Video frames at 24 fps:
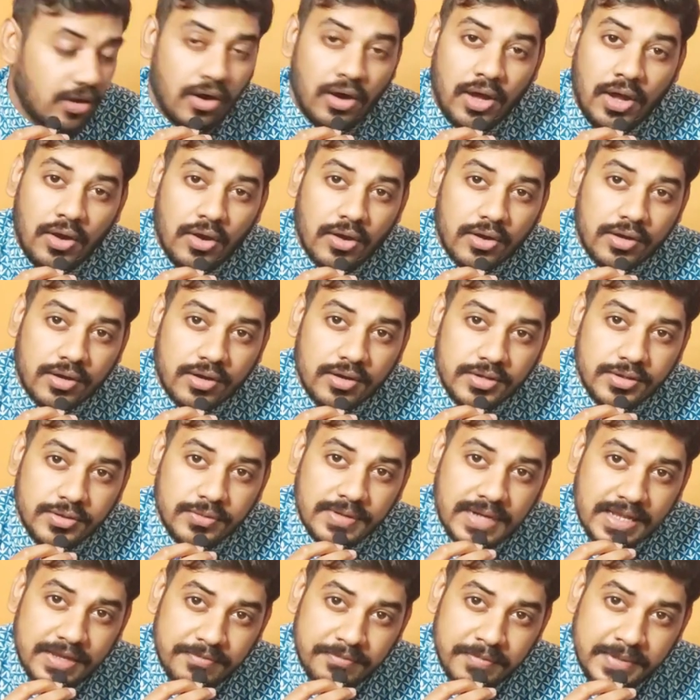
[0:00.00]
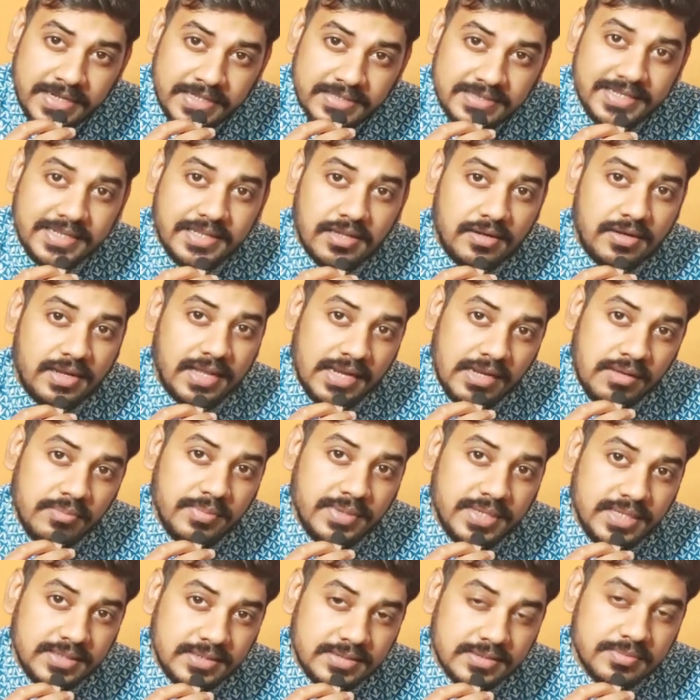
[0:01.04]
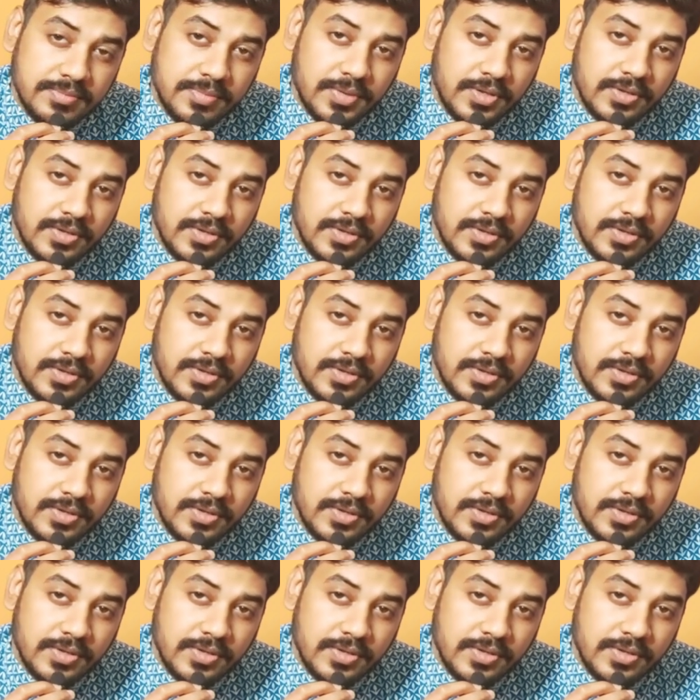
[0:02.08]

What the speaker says: or you will have many secret enemies,